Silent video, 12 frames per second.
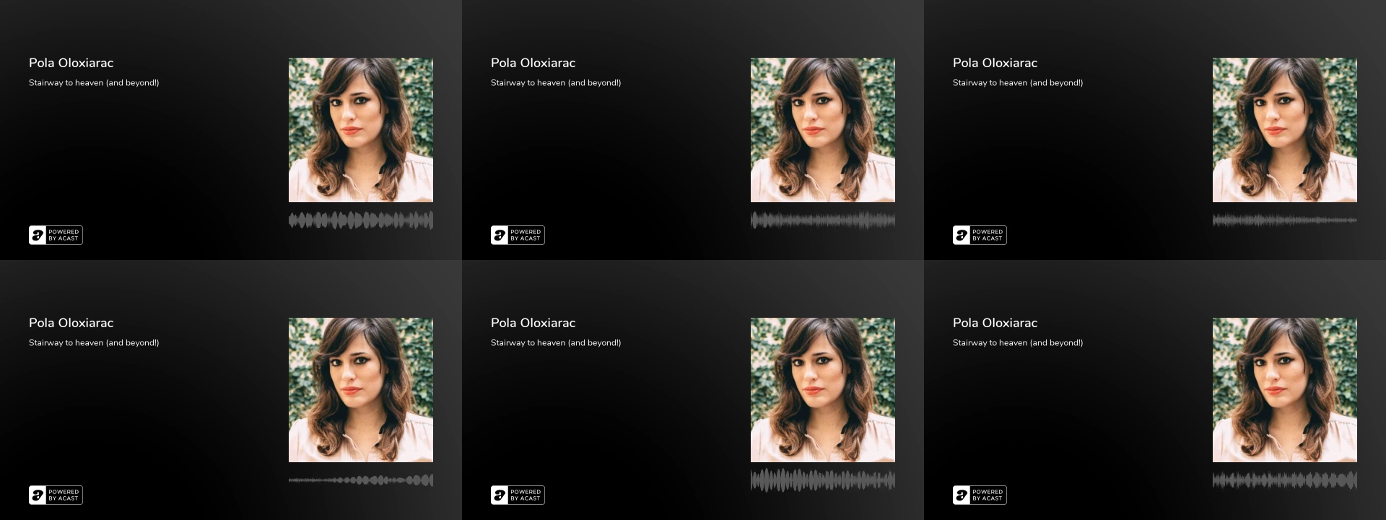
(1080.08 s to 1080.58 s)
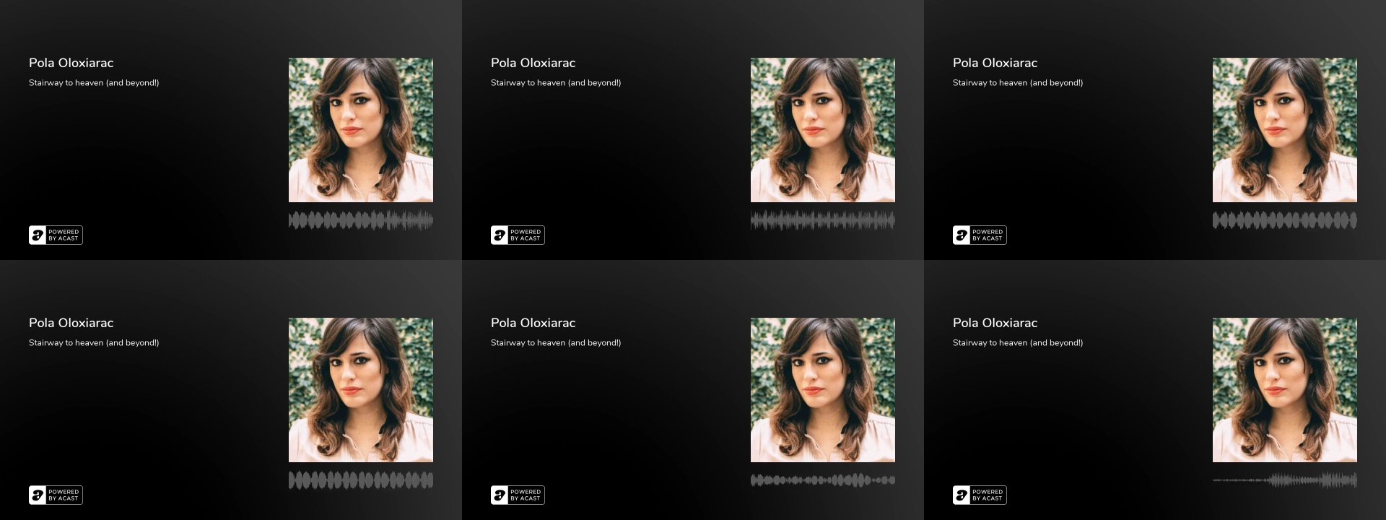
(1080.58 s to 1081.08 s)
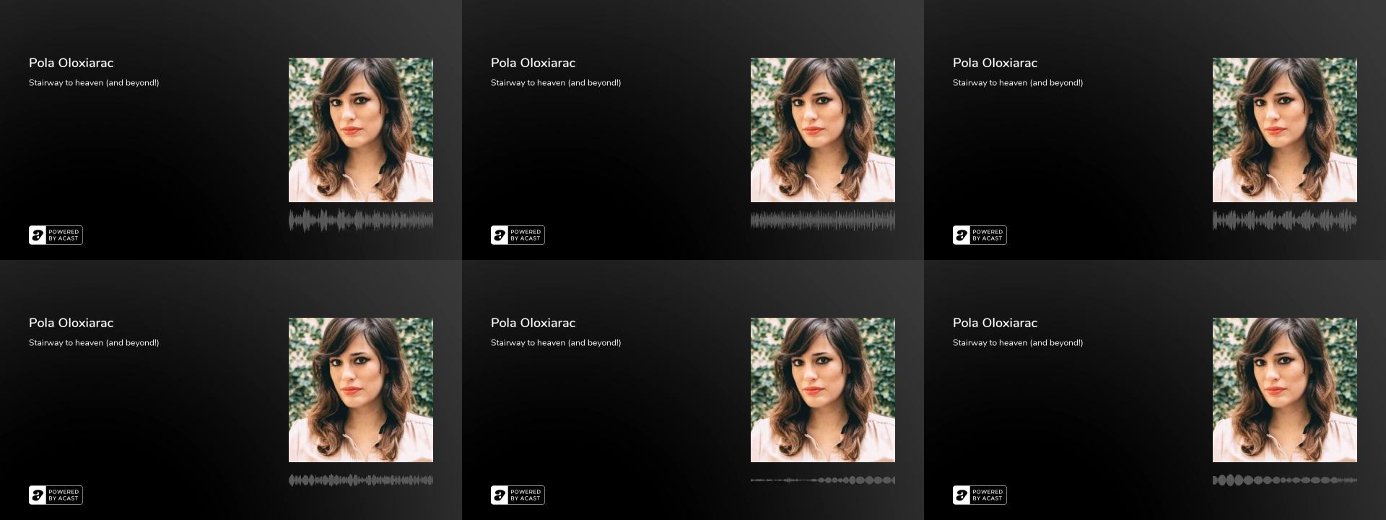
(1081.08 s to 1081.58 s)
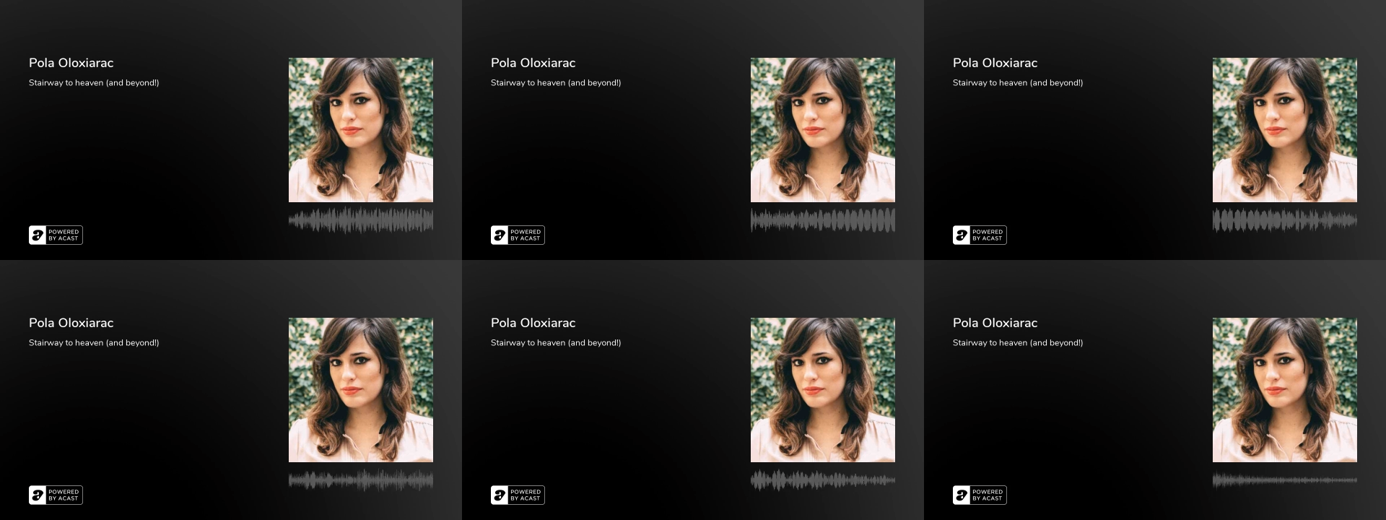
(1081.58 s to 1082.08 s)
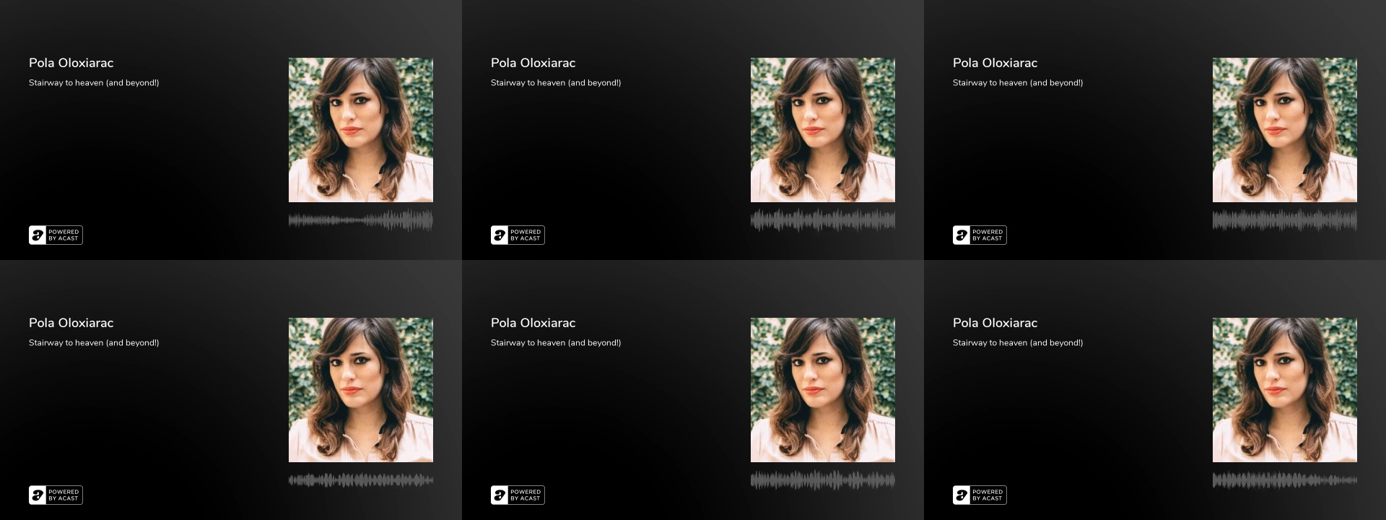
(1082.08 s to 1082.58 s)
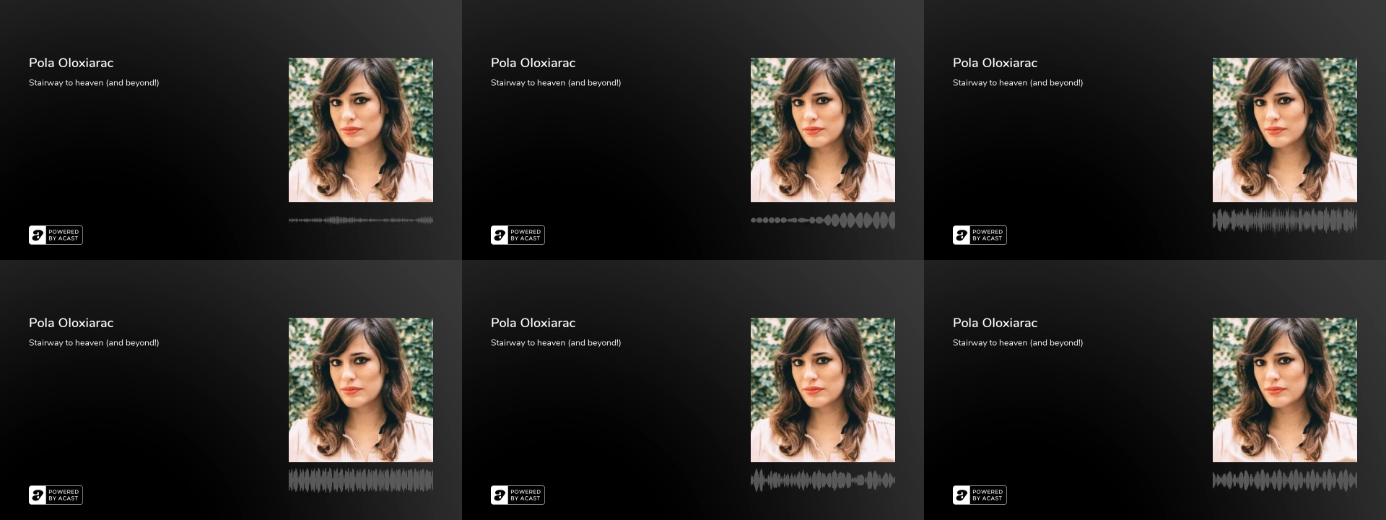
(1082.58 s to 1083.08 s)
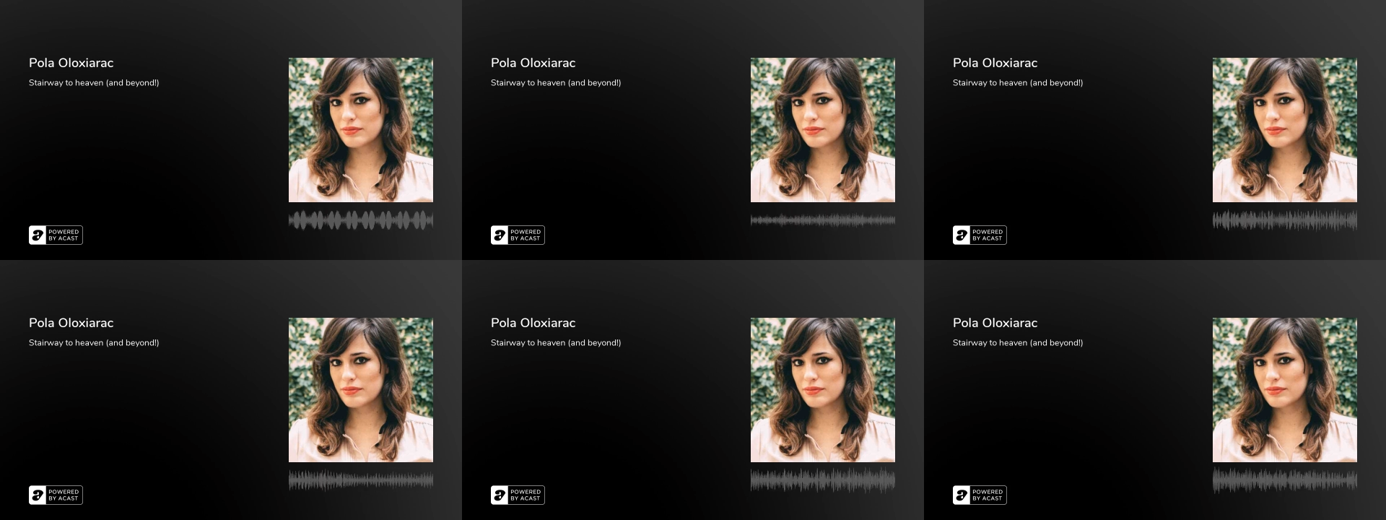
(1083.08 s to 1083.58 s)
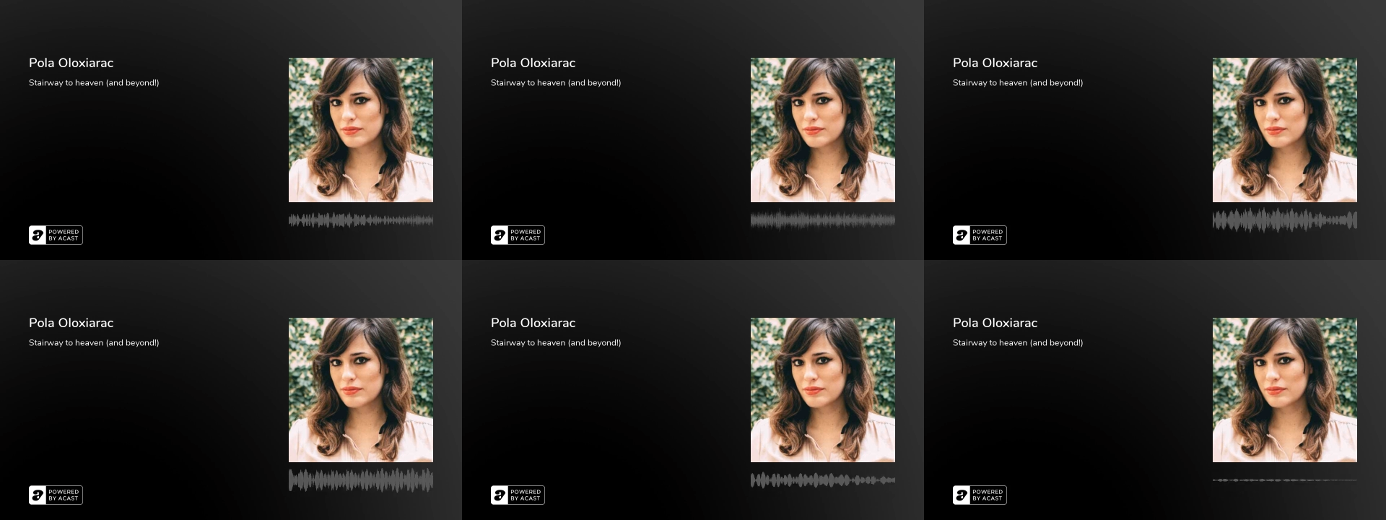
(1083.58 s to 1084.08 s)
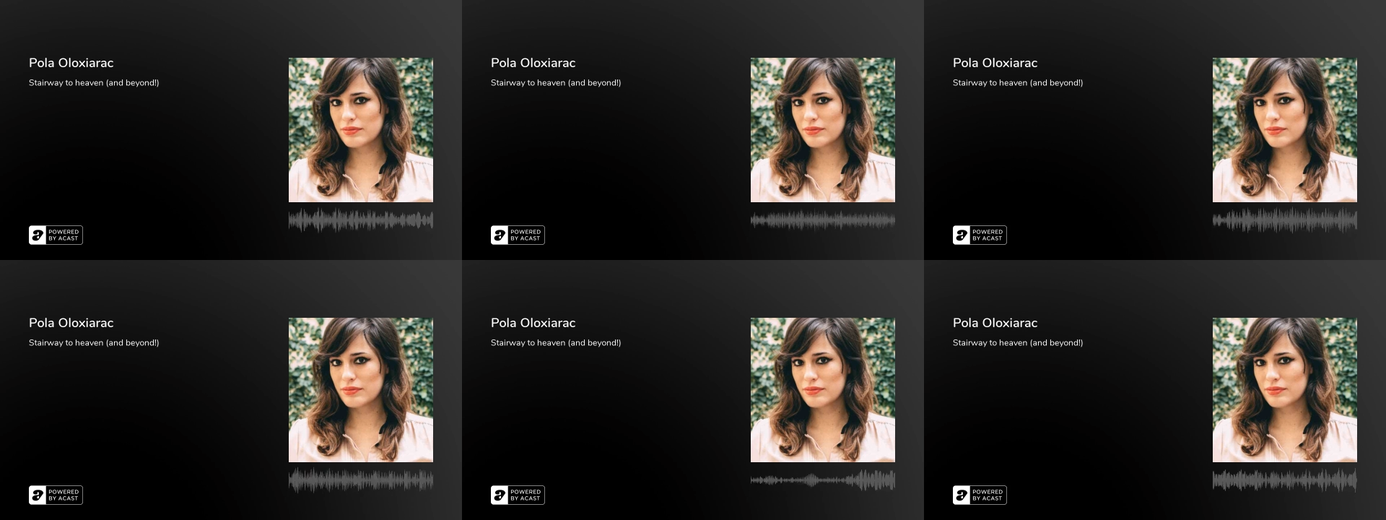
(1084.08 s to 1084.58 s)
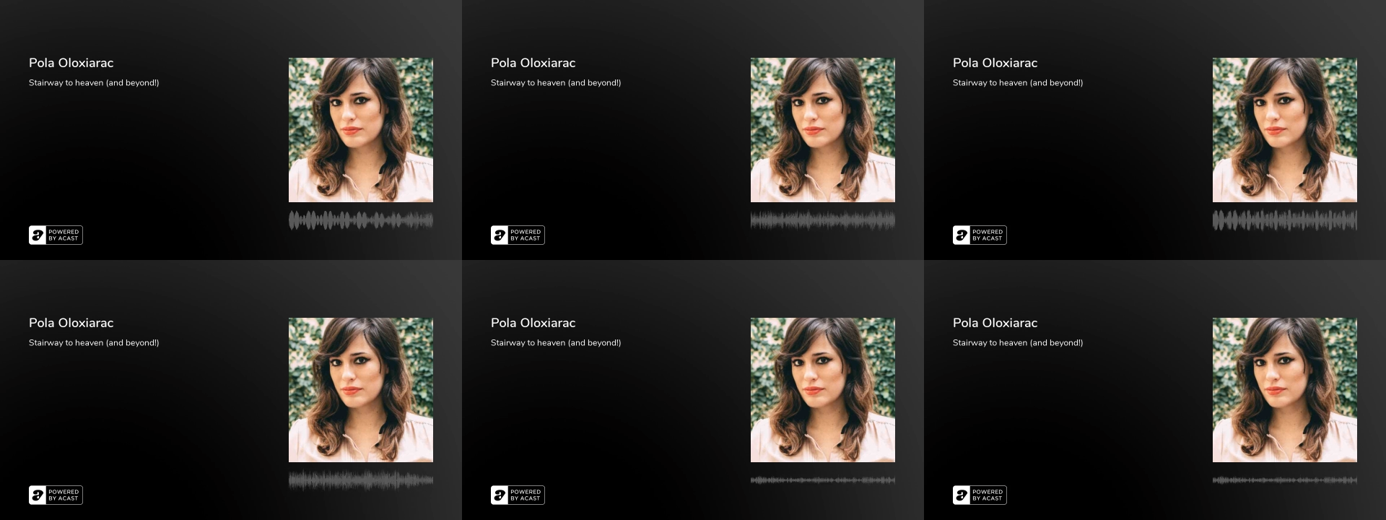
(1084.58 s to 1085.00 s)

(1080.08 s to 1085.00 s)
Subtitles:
This is a still picture; no speech is visible.